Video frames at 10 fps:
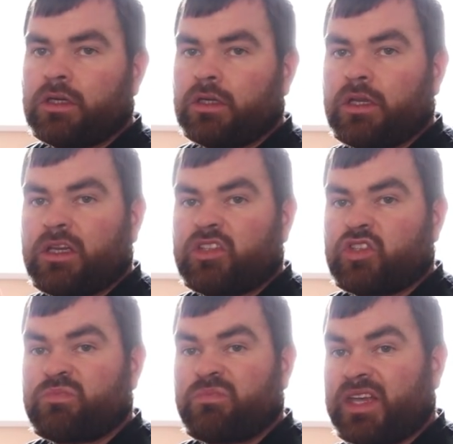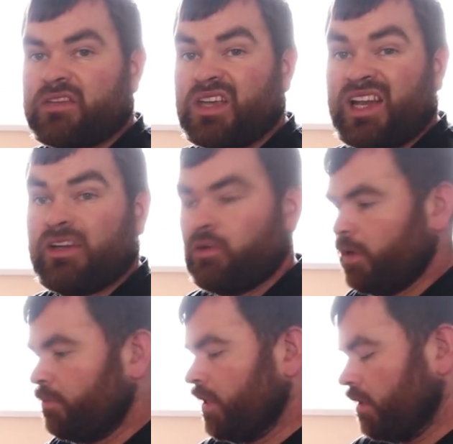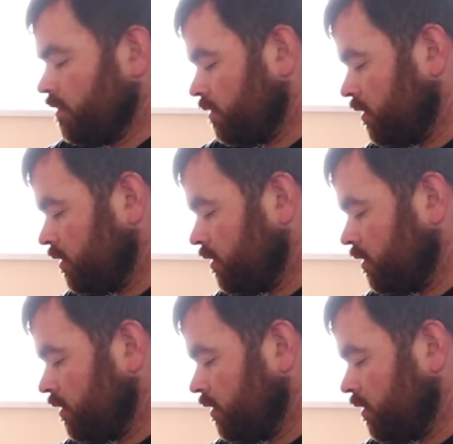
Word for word: and then it just makes it a little bit bigger.